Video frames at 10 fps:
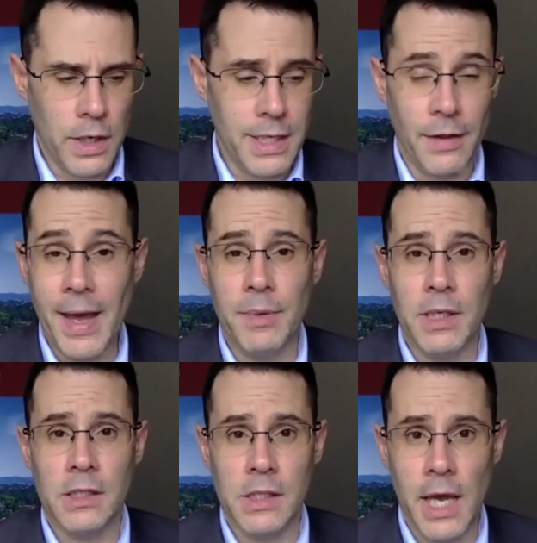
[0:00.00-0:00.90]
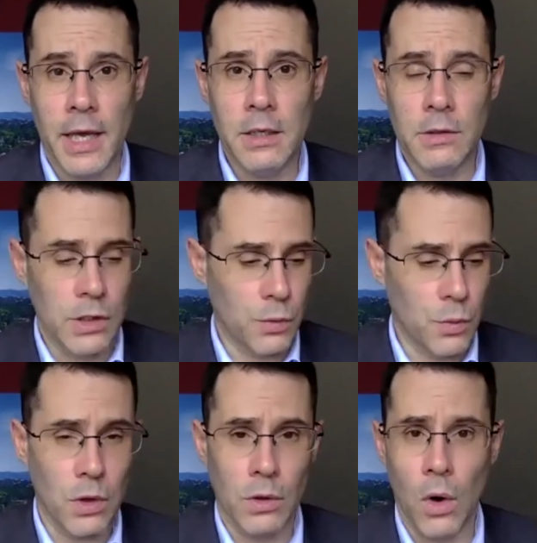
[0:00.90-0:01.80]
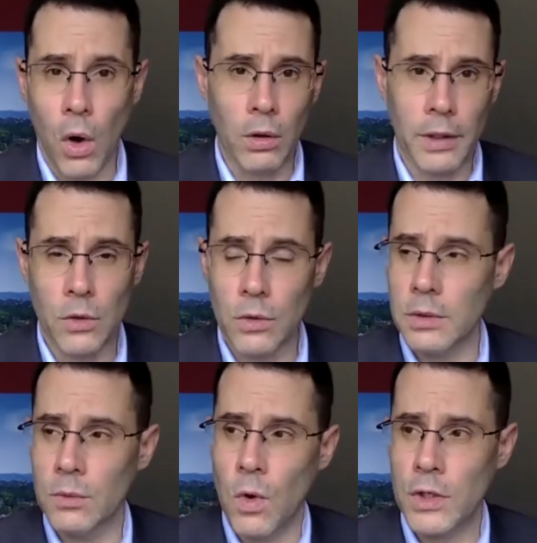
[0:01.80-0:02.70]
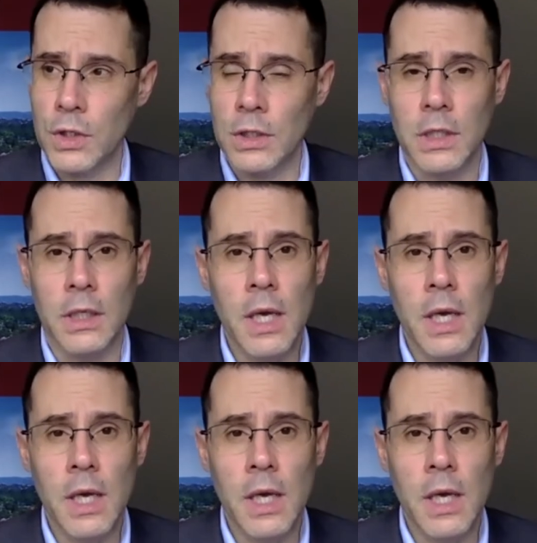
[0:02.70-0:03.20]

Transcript: Now, that being said, since we're all here in Washington,